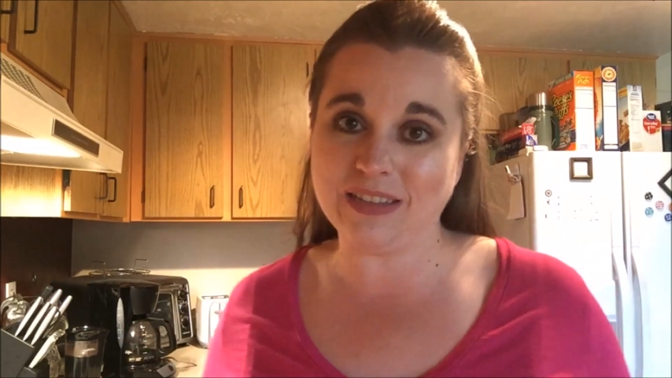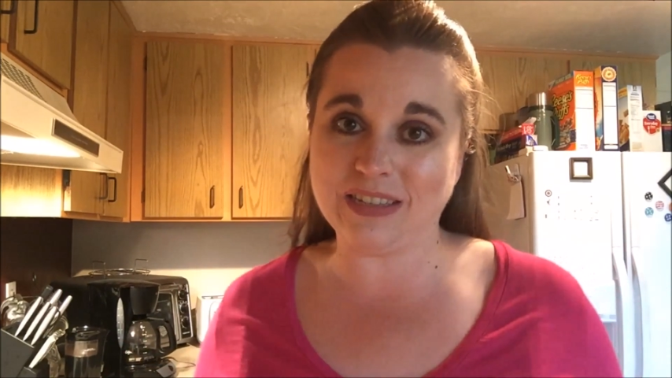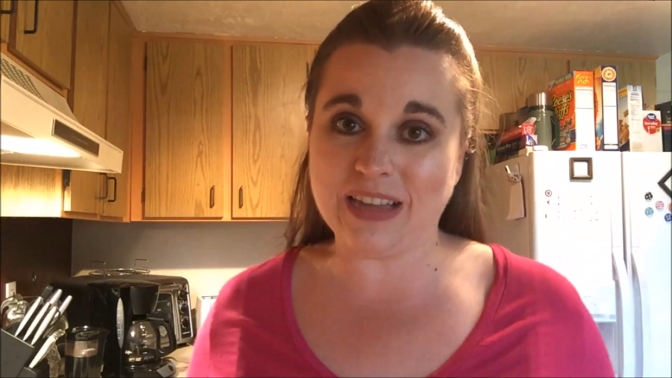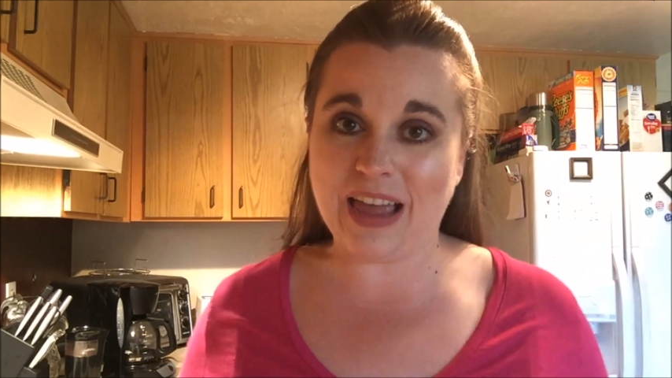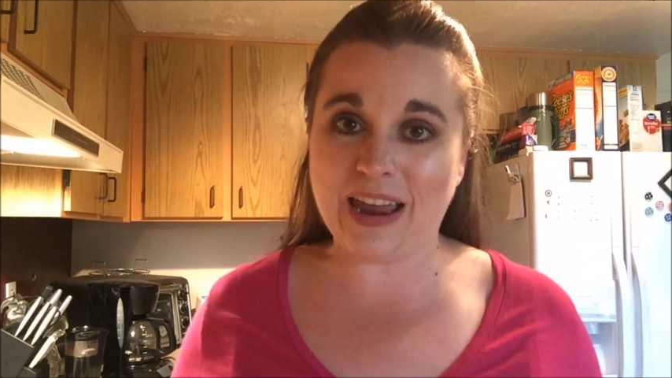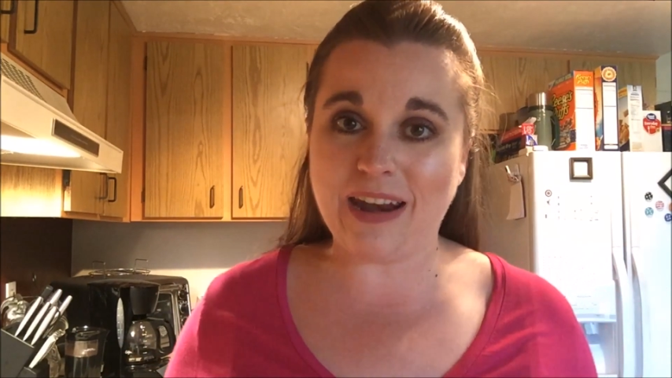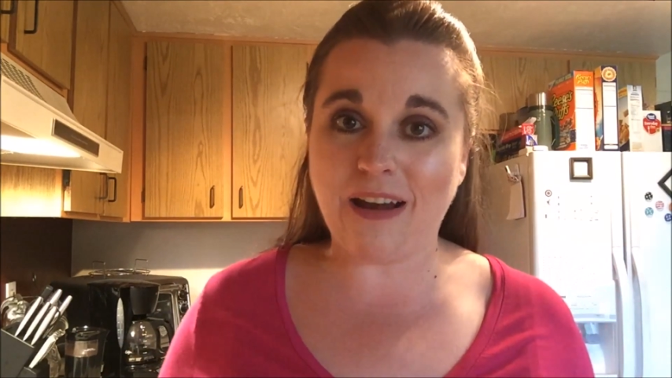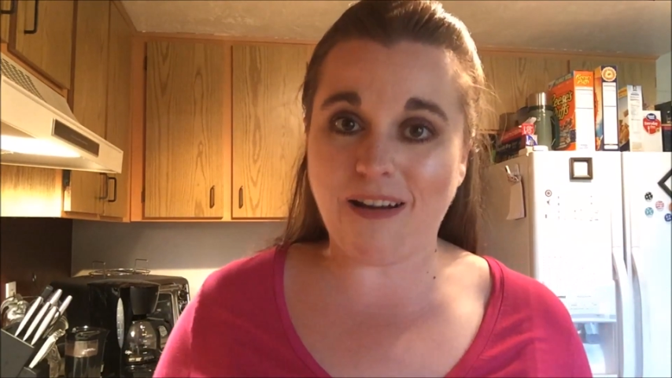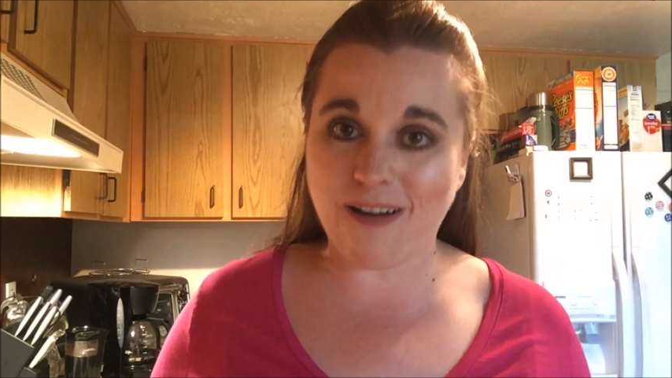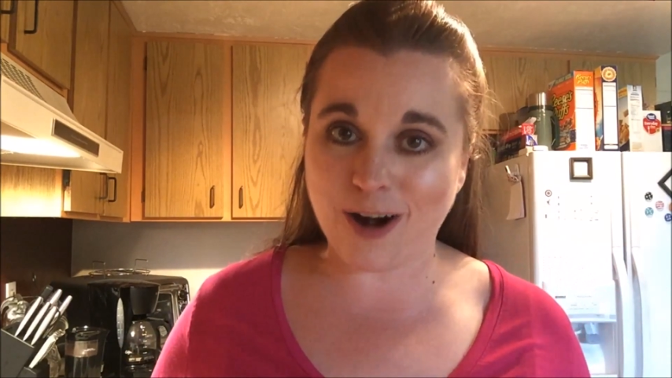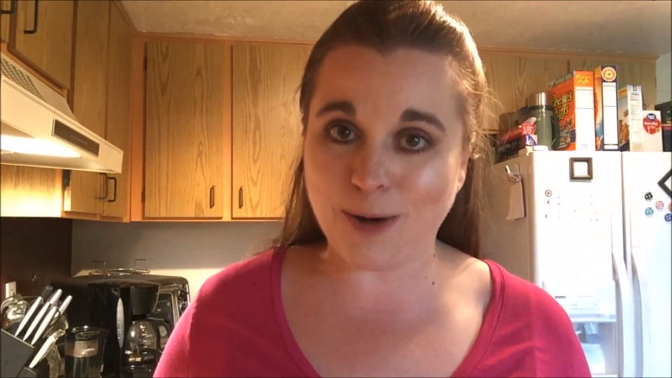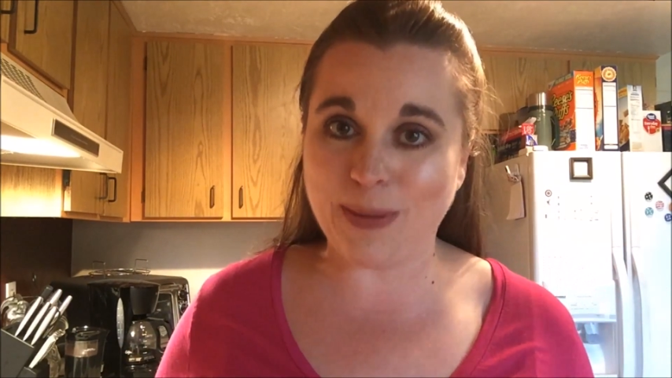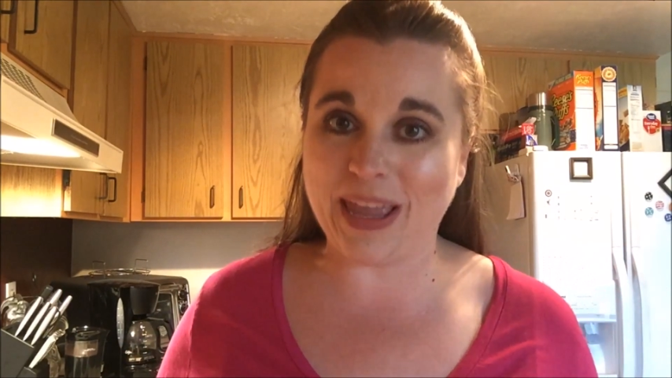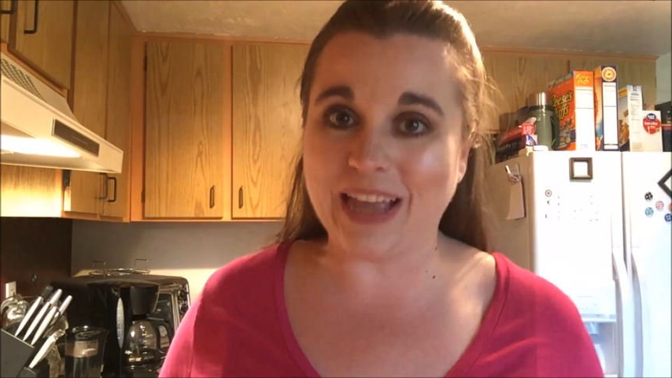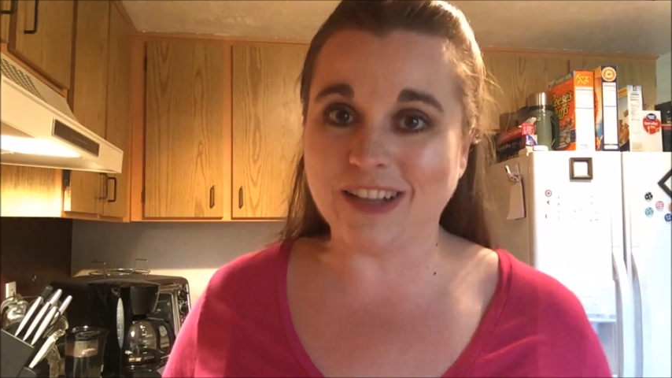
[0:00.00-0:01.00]
said
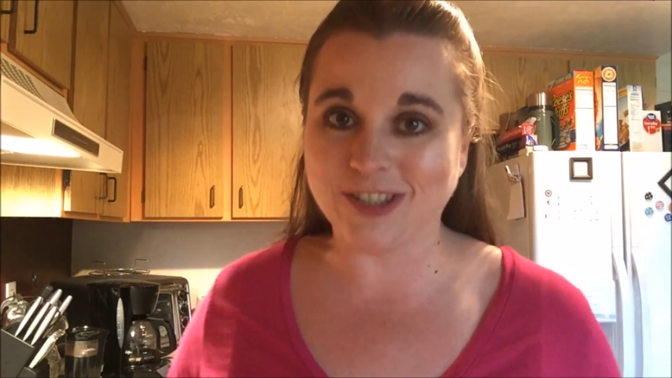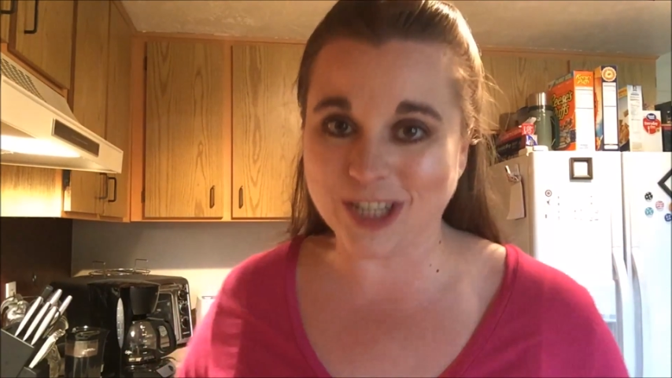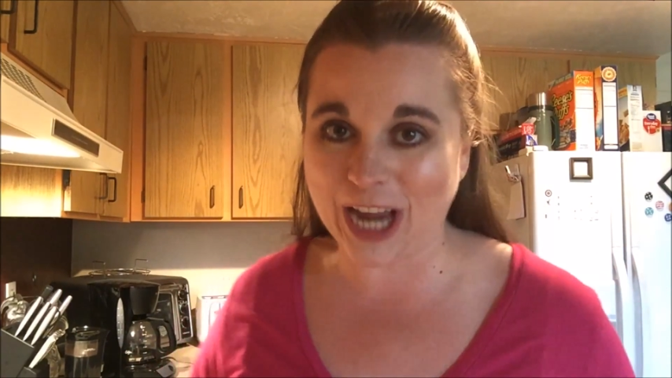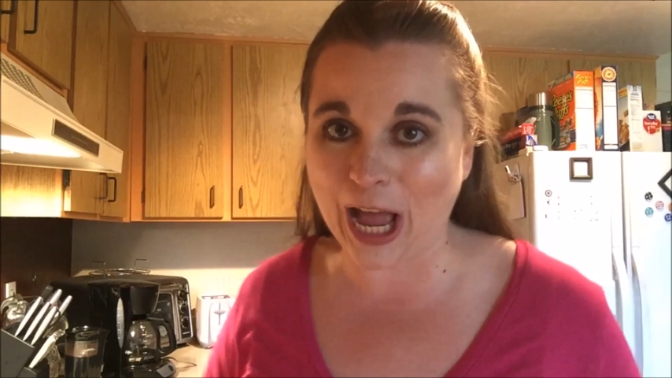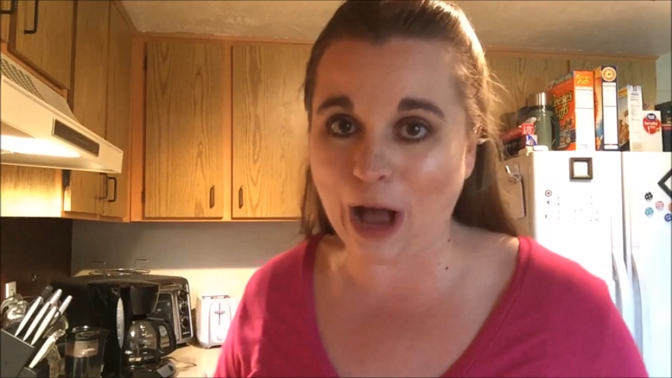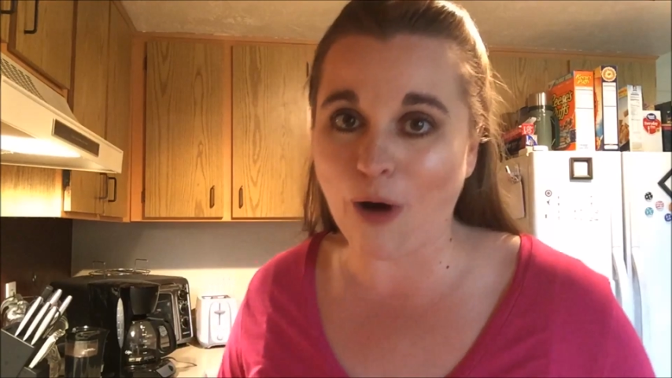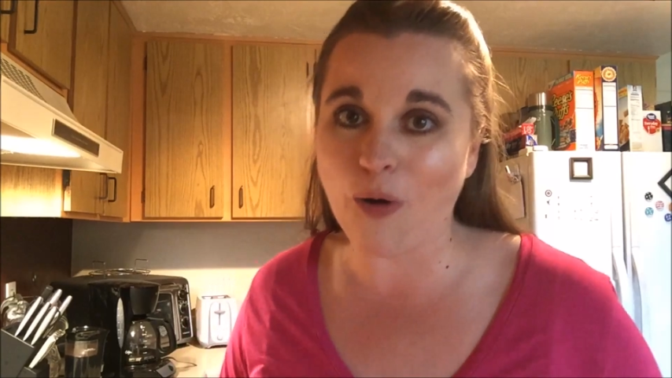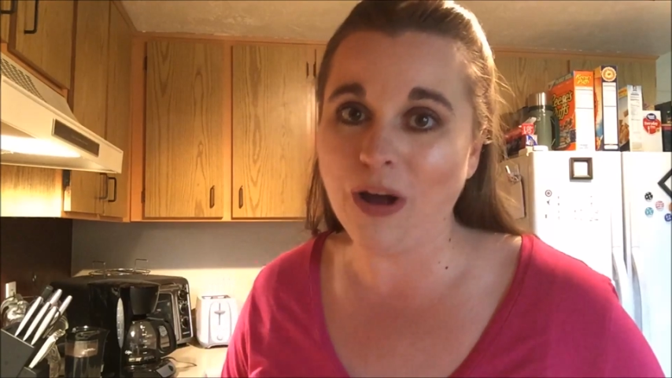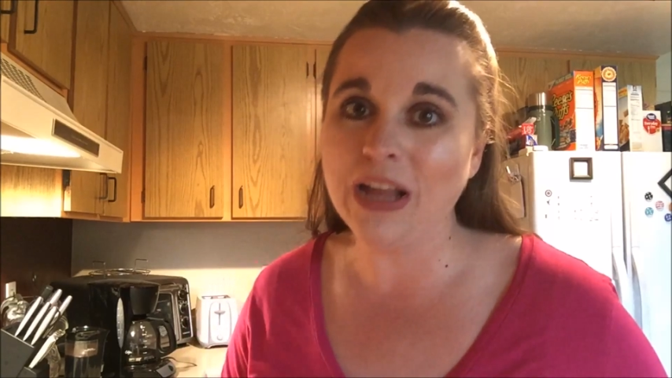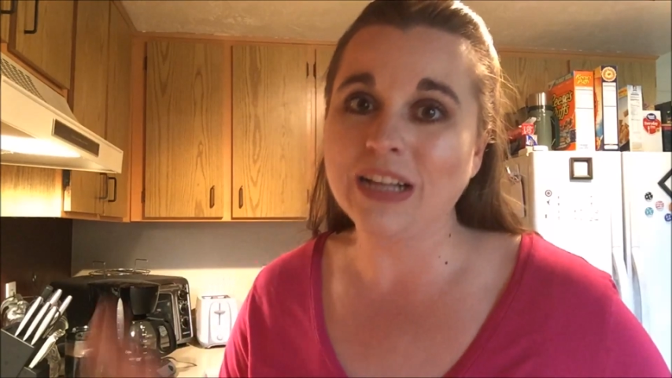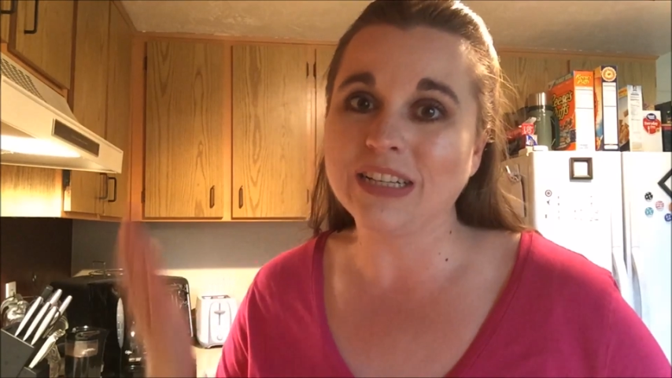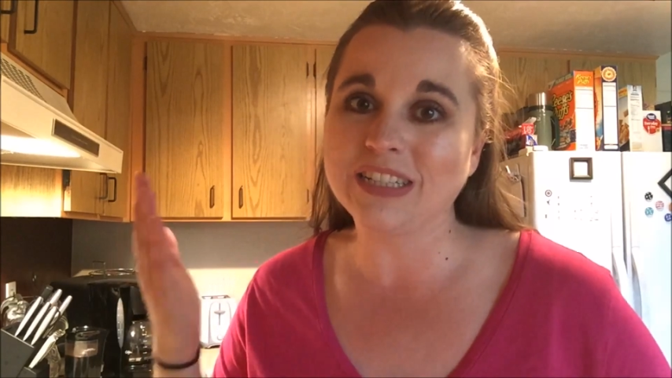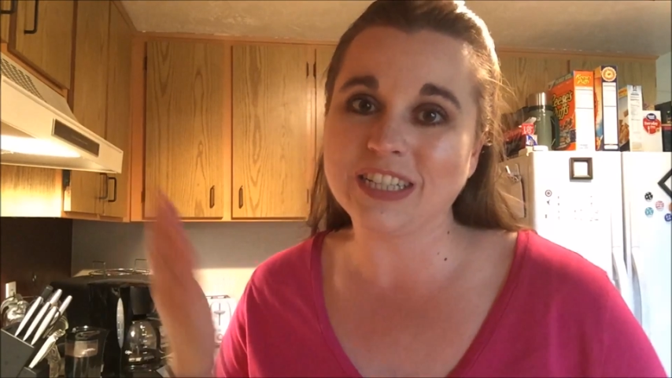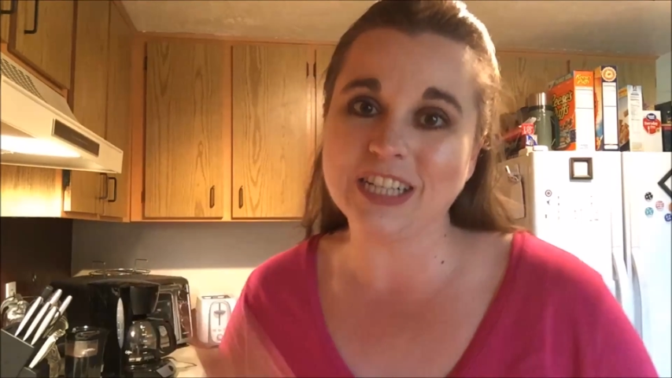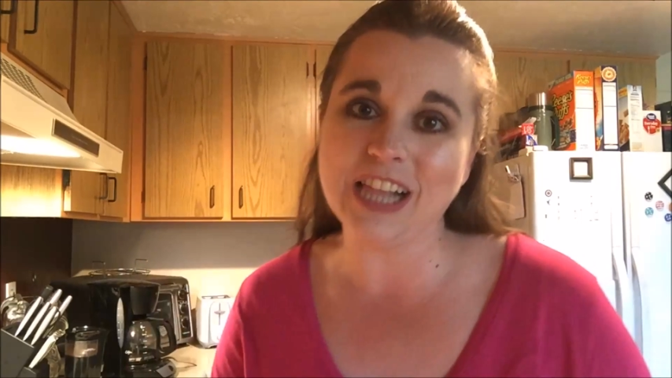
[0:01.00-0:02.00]
Army Chow
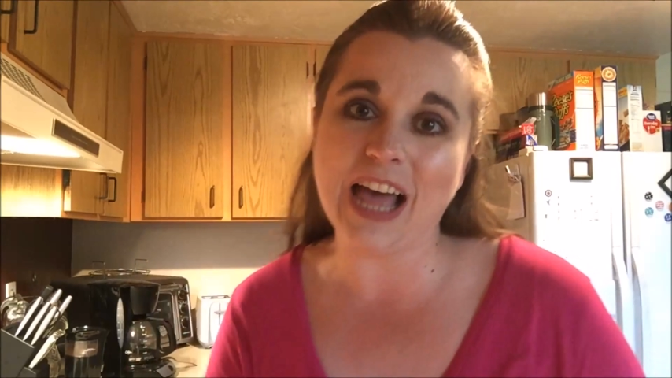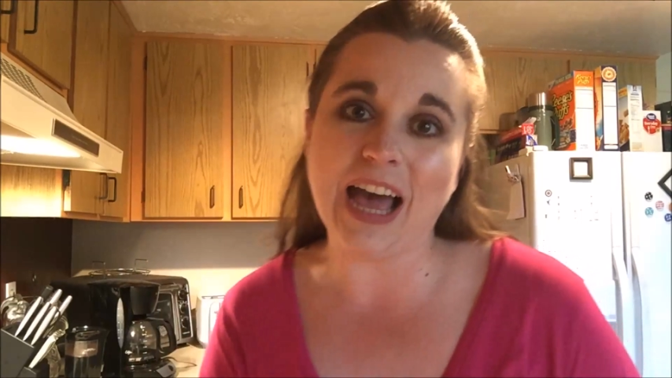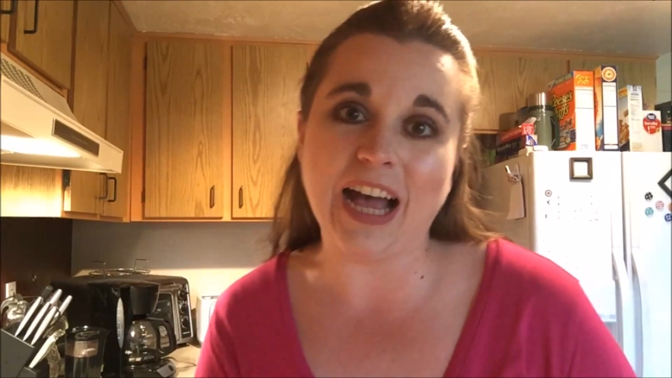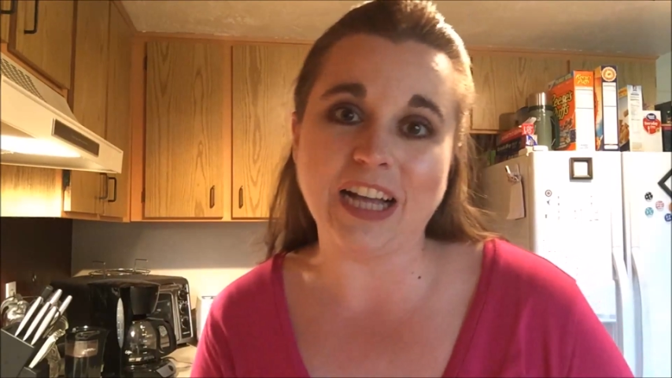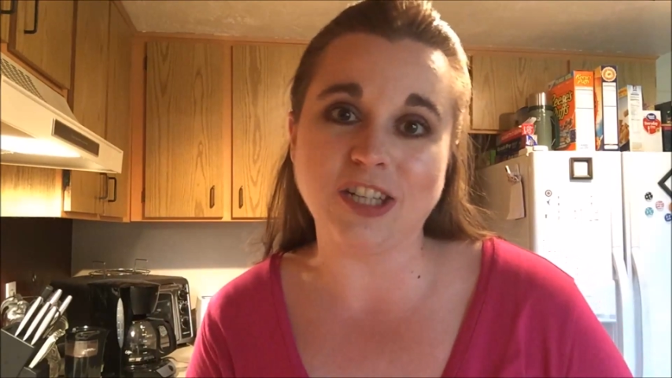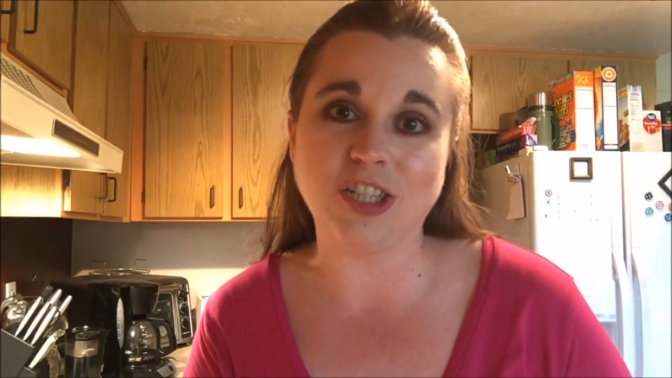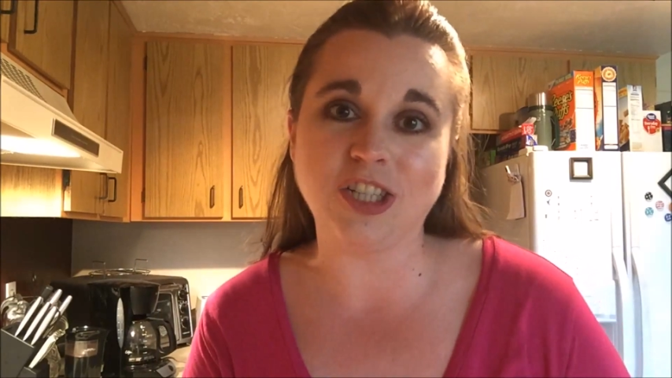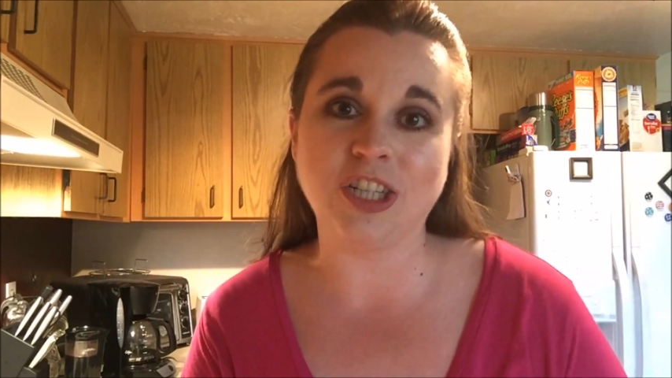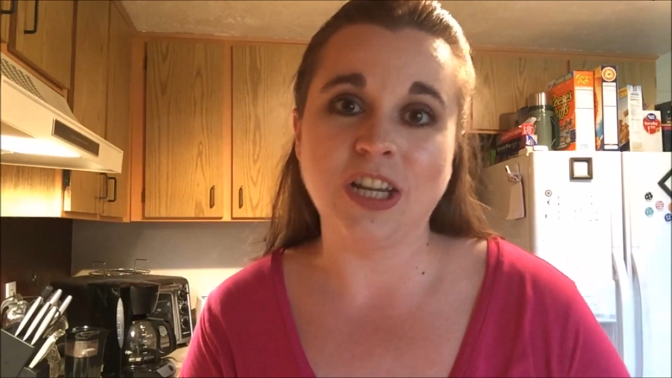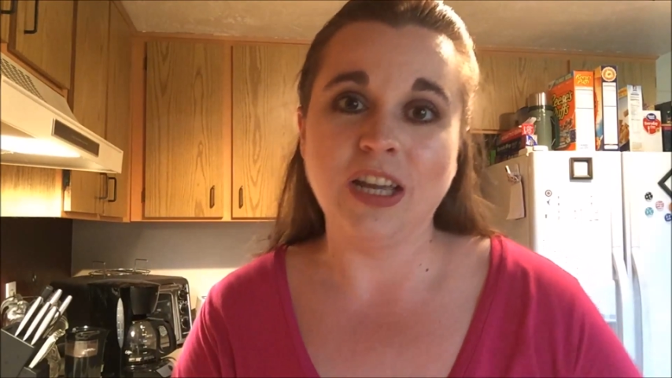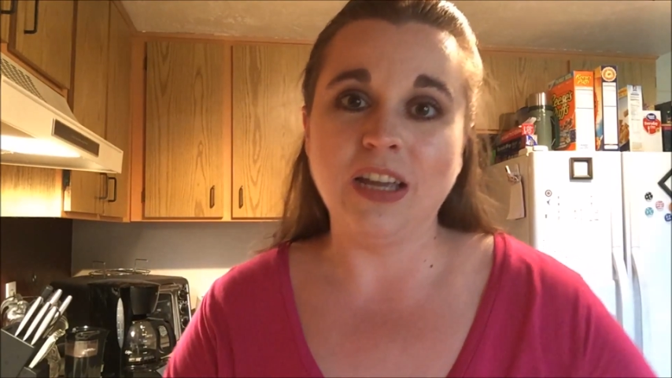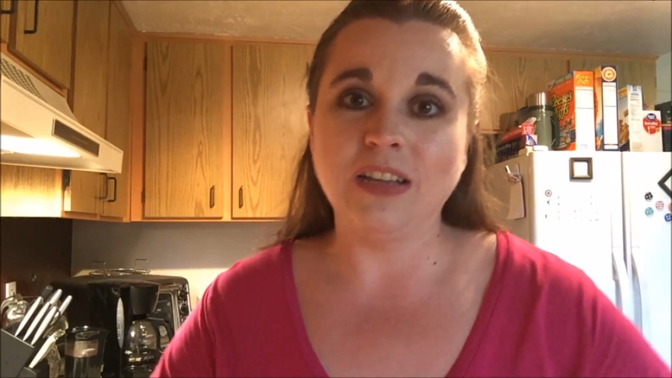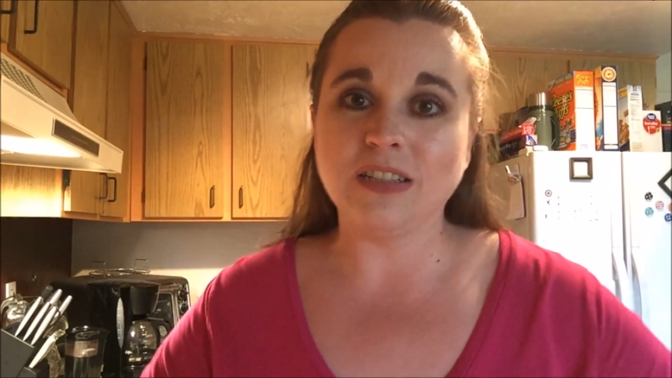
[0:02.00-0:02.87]
slash